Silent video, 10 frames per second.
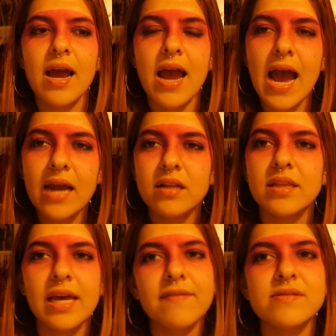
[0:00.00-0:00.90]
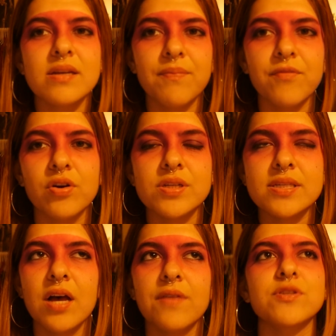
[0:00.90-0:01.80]
had a life set up for
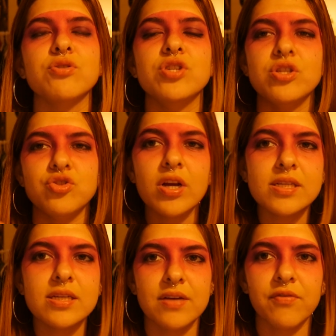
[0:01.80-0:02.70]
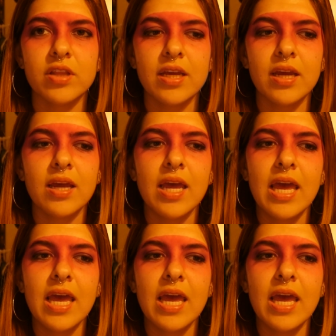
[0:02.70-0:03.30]
herself, so she's dressing differently.